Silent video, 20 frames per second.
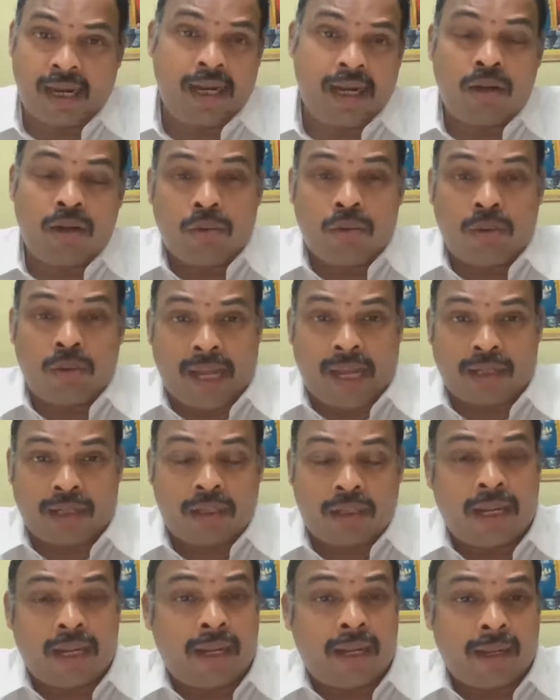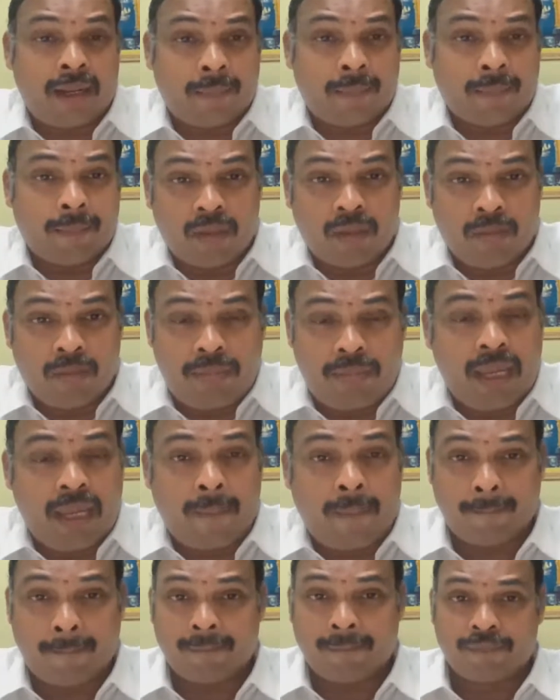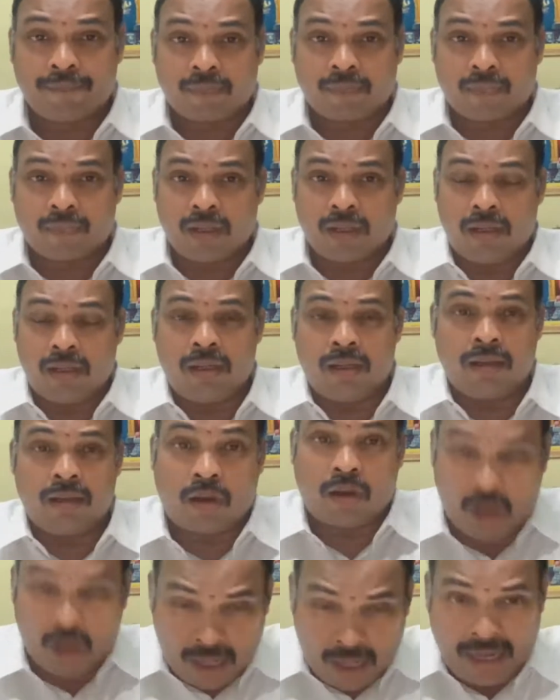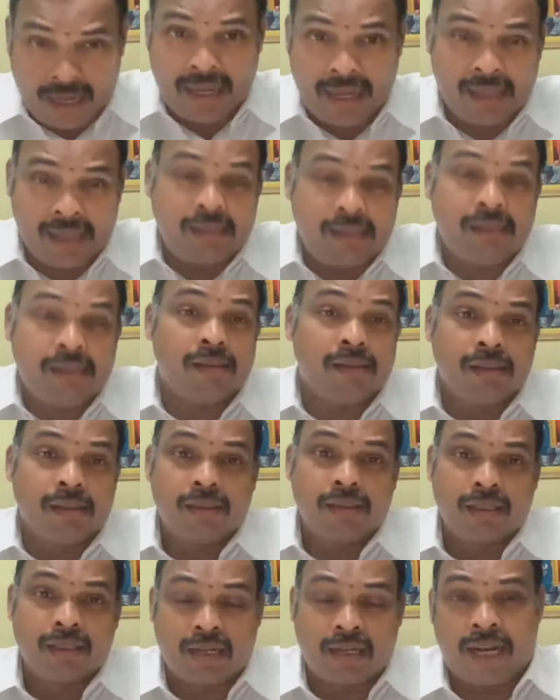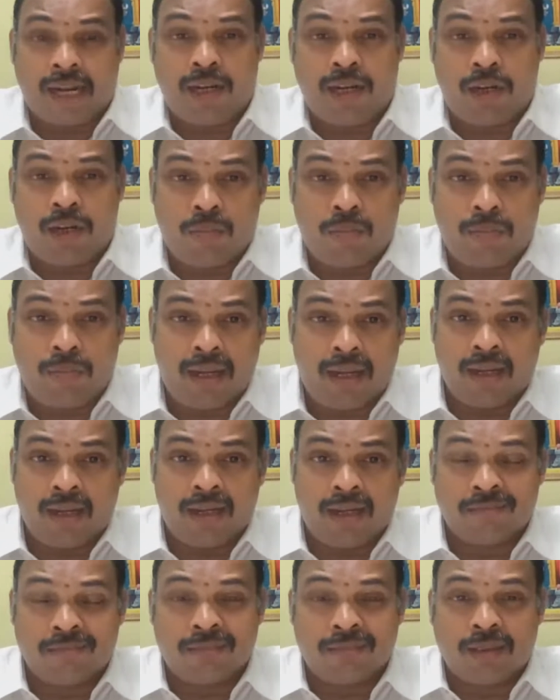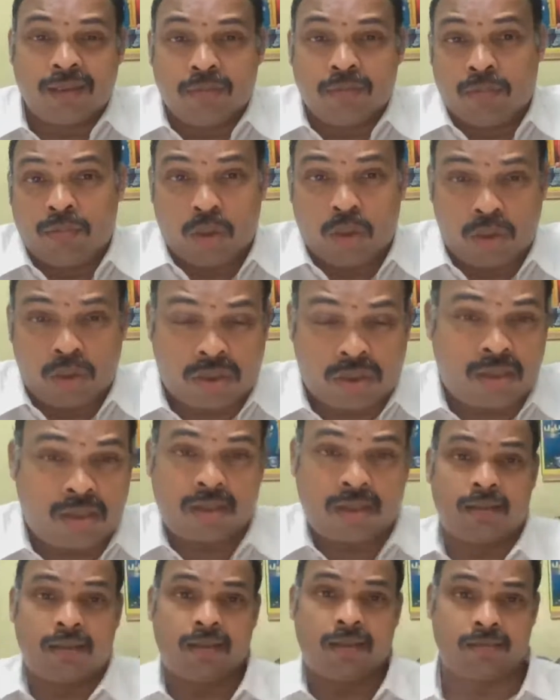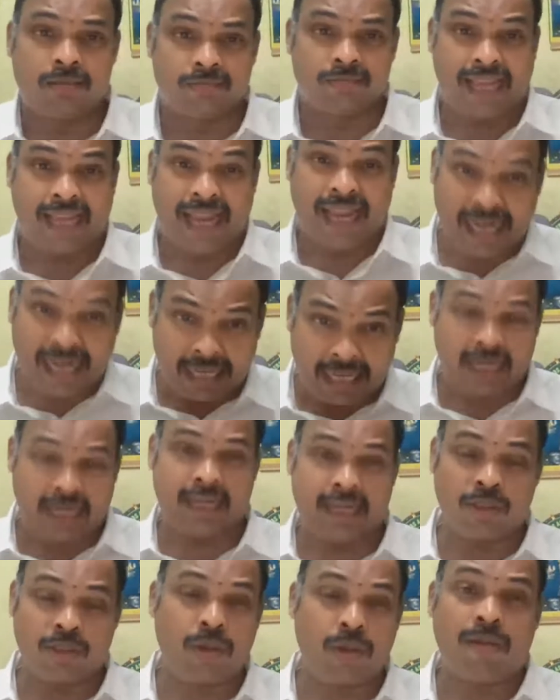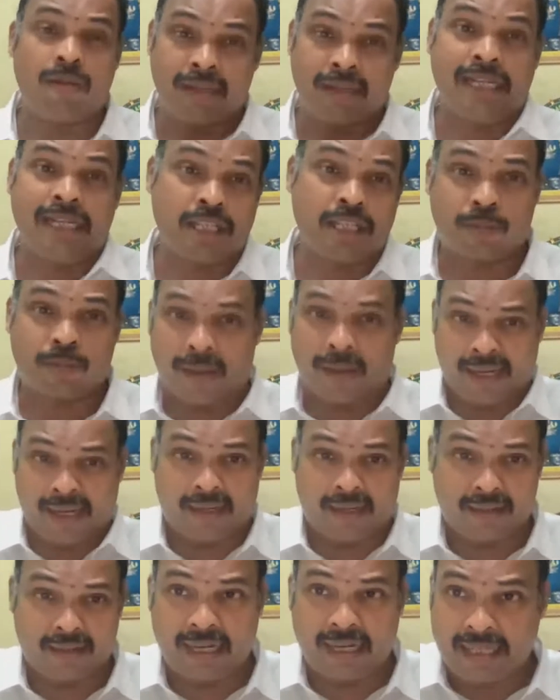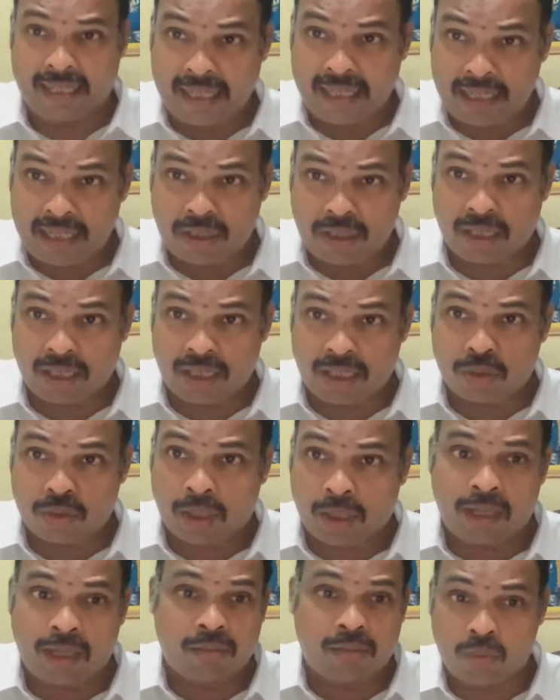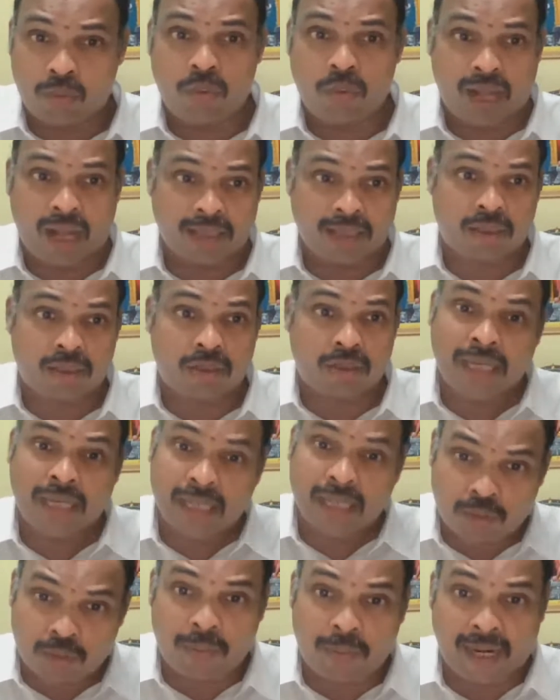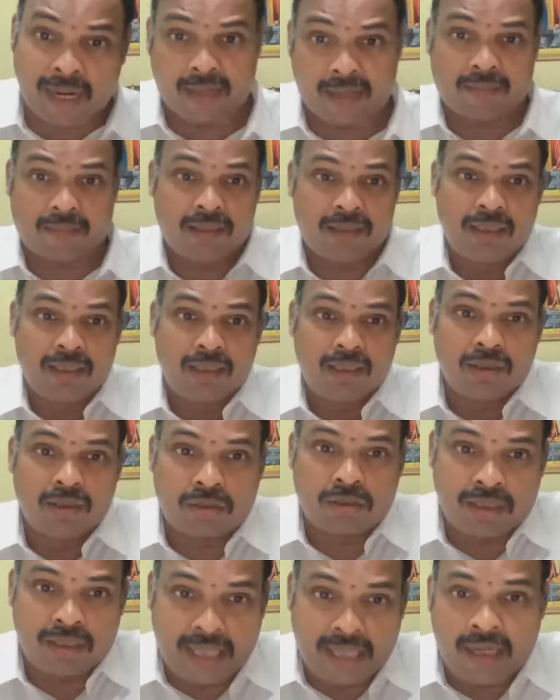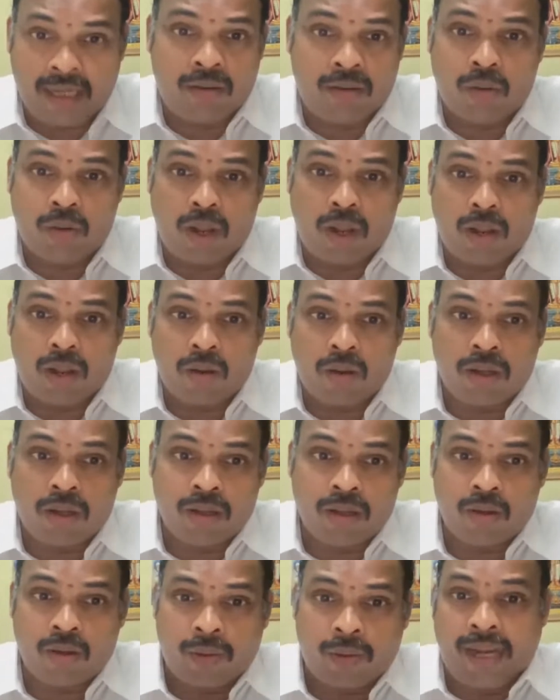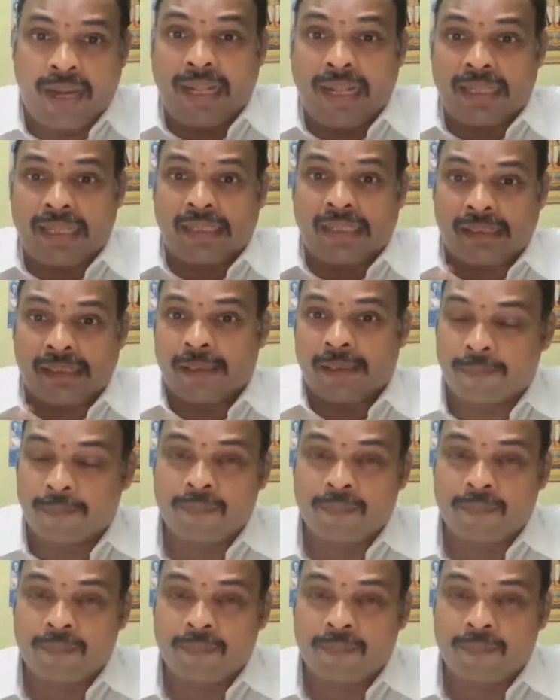actually be cordial, try to be most encouraging. You have to inspire. A teacher is one who has to inspire. So then only the